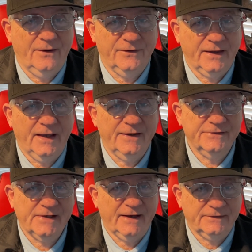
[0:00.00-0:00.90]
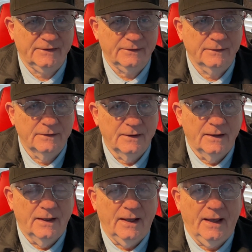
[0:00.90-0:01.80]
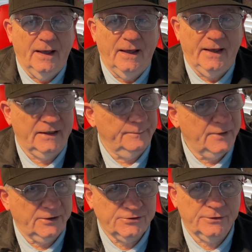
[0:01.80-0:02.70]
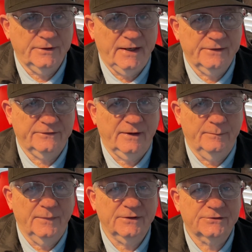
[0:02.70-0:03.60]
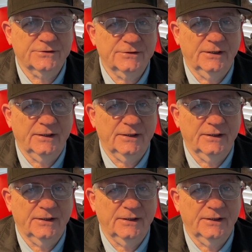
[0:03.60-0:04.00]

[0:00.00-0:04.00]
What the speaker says: the guy is acting. And I'm not sure he has that much